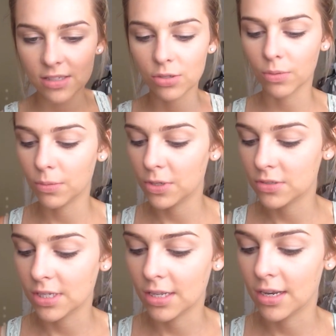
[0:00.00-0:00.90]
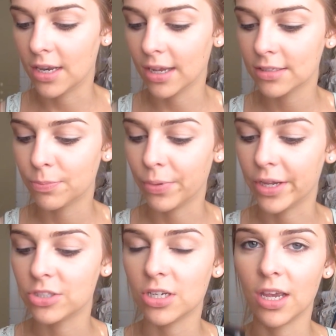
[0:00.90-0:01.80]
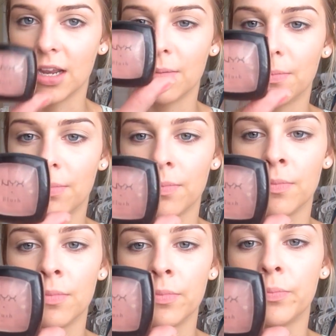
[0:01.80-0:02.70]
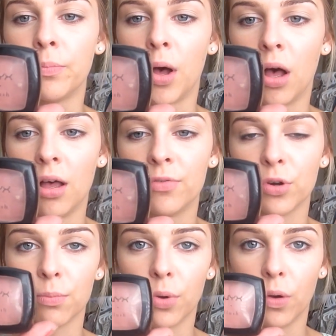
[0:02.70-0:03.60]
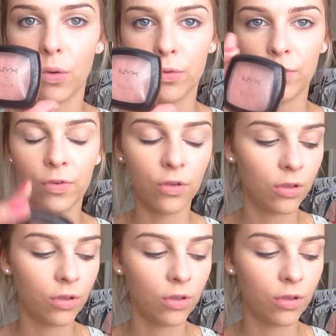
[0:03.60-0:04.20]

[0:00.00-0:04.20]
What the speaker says: So I'm going to be using NYX blush in mauve or mauve.